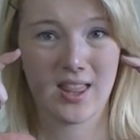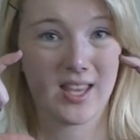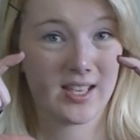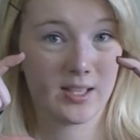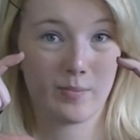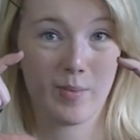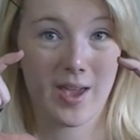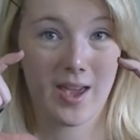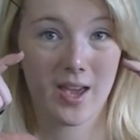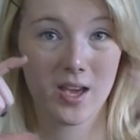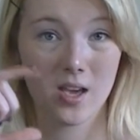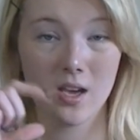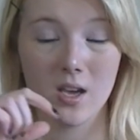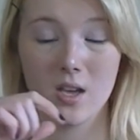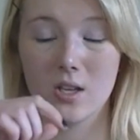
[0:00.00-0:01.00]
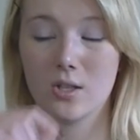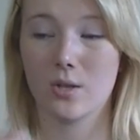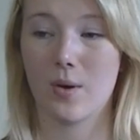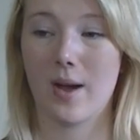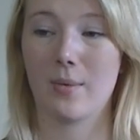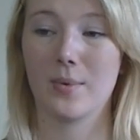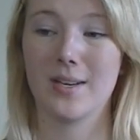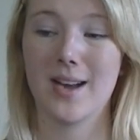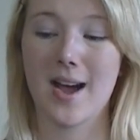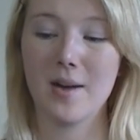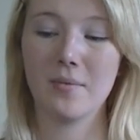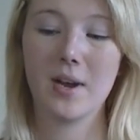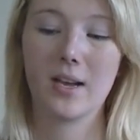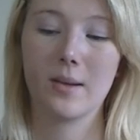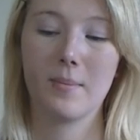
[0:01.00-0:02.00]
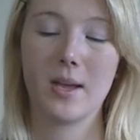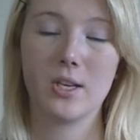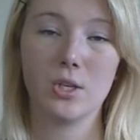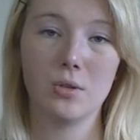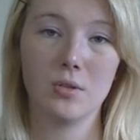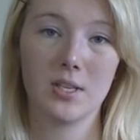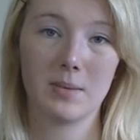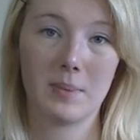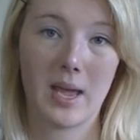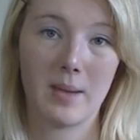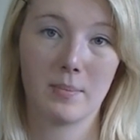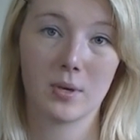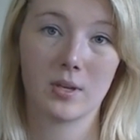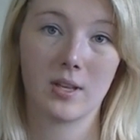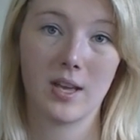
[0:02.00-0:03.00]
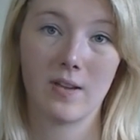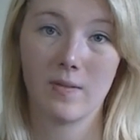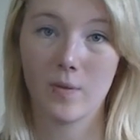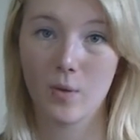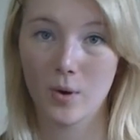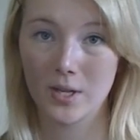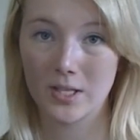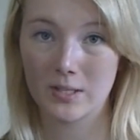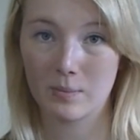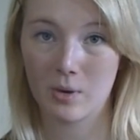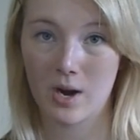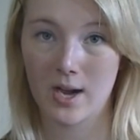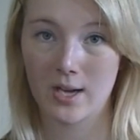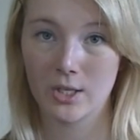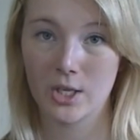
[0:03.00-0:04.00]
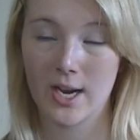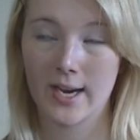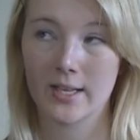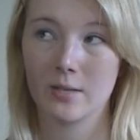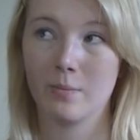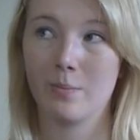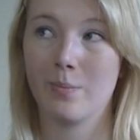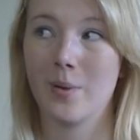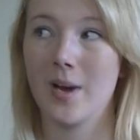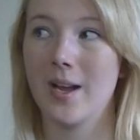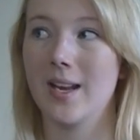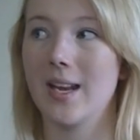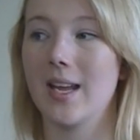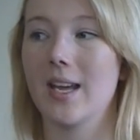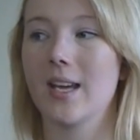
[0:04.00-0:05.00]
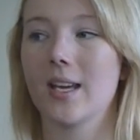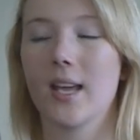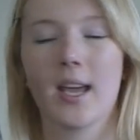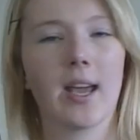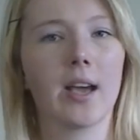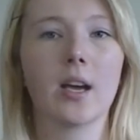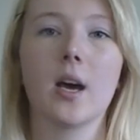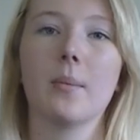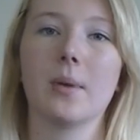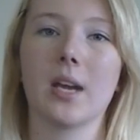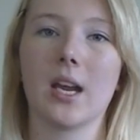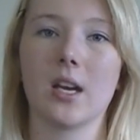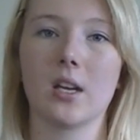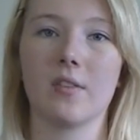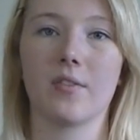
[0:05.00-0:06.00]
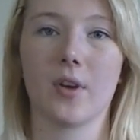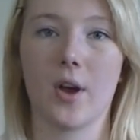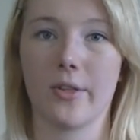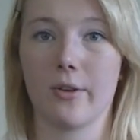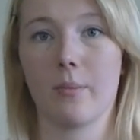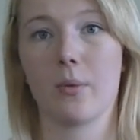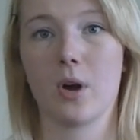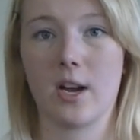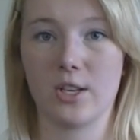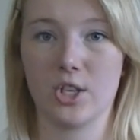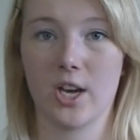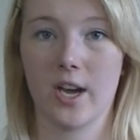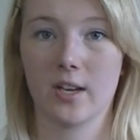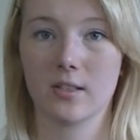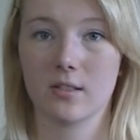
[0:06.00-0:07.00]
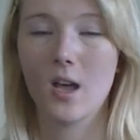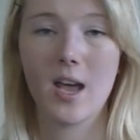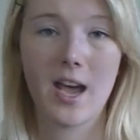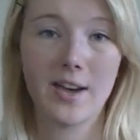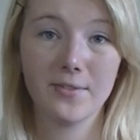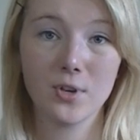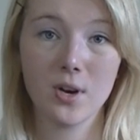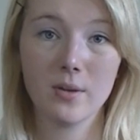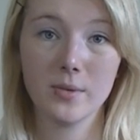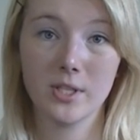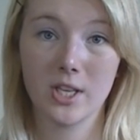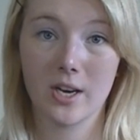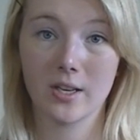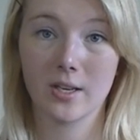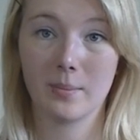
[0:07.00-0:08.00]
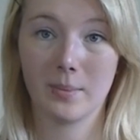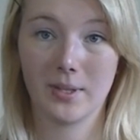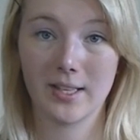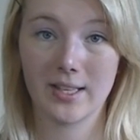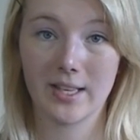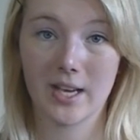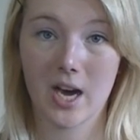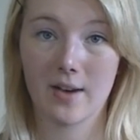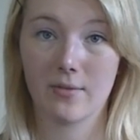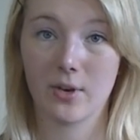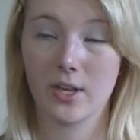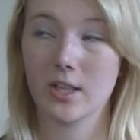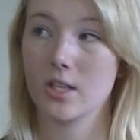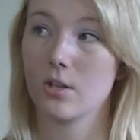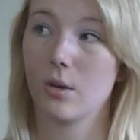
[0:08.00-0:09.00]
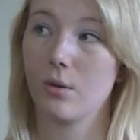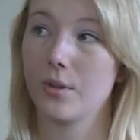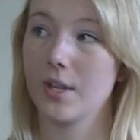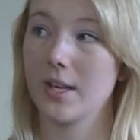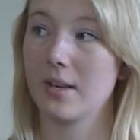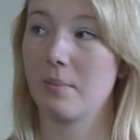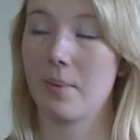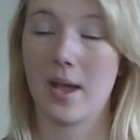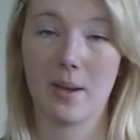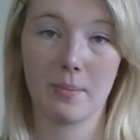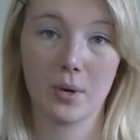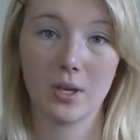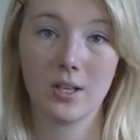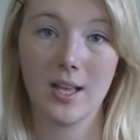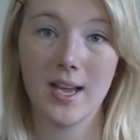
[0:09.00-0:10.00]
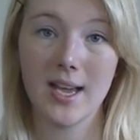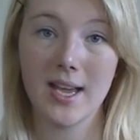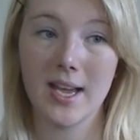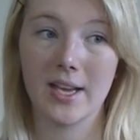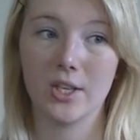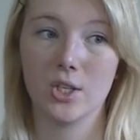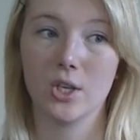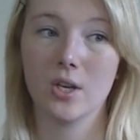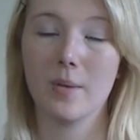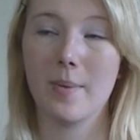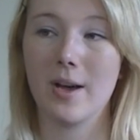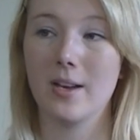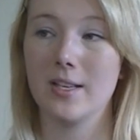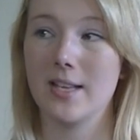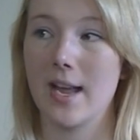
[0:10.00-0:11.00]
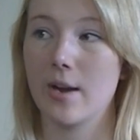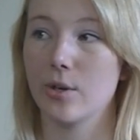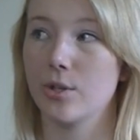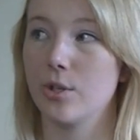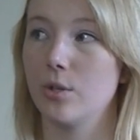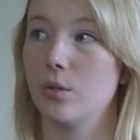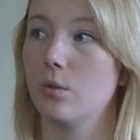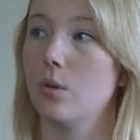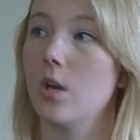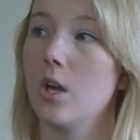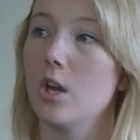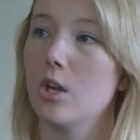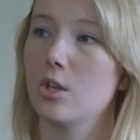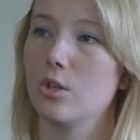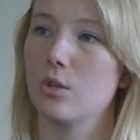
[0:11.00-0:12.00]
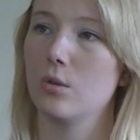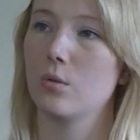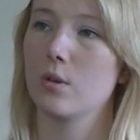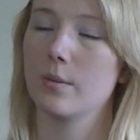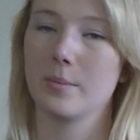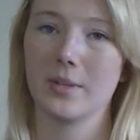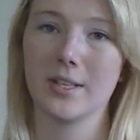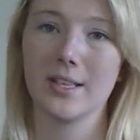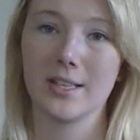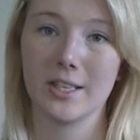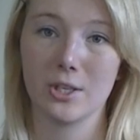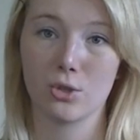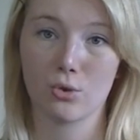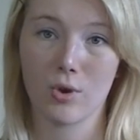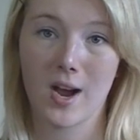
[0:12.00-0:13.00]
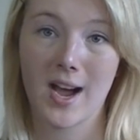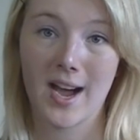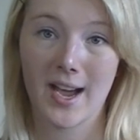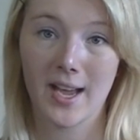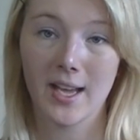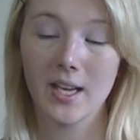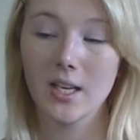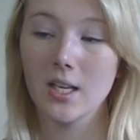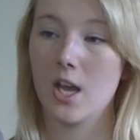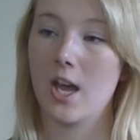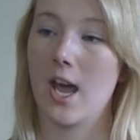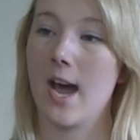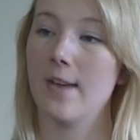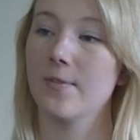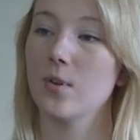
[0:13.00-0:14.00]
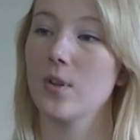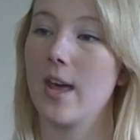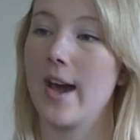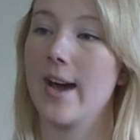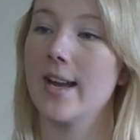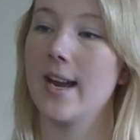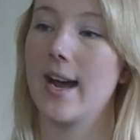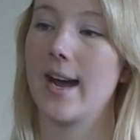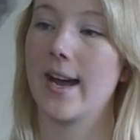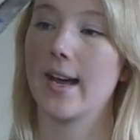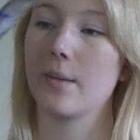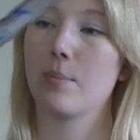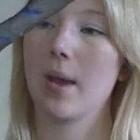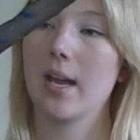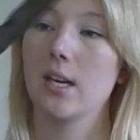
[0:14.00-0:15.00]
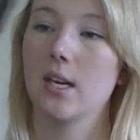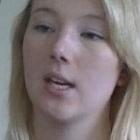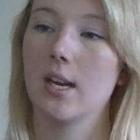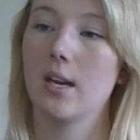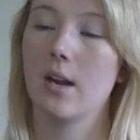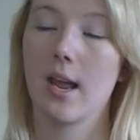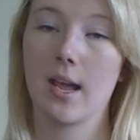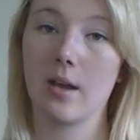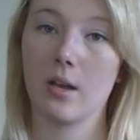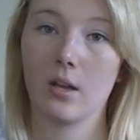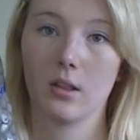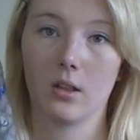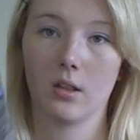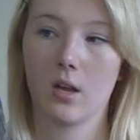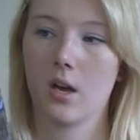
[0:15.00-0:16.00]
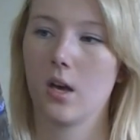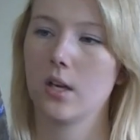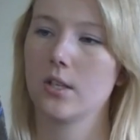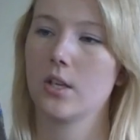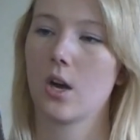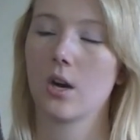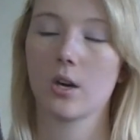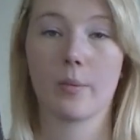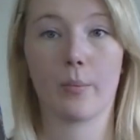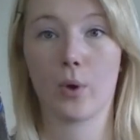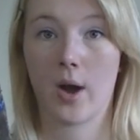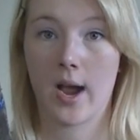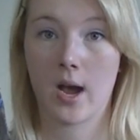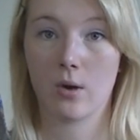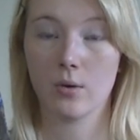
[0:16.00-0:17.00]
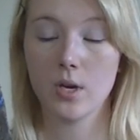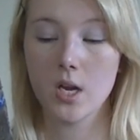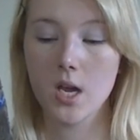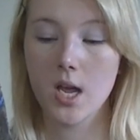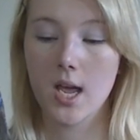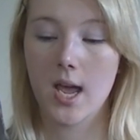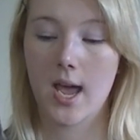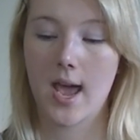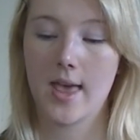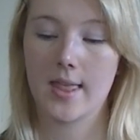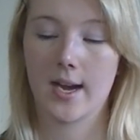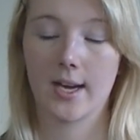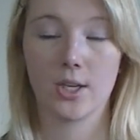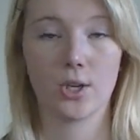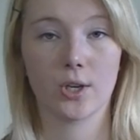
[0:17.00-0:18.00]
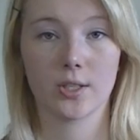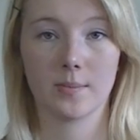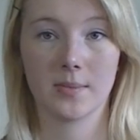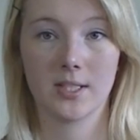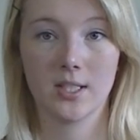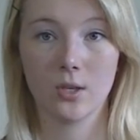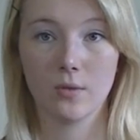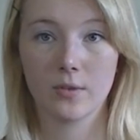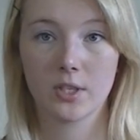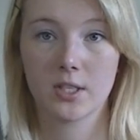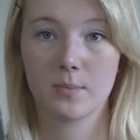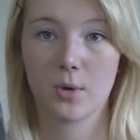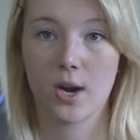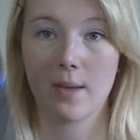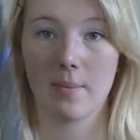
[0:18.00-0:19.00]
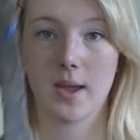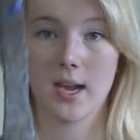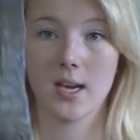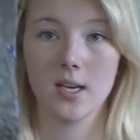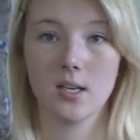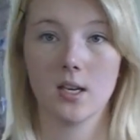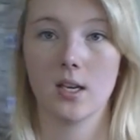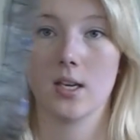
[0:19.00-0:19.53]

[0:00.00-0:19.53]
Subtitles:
this big. So I would not recommend using paper clay for this project, but it can come in handy for other projects. After I was done completely covering this whole thing in paper clay, it took about a day or two to completely dry. After that, I painted it a dark brown, and then I took some silver spray paint,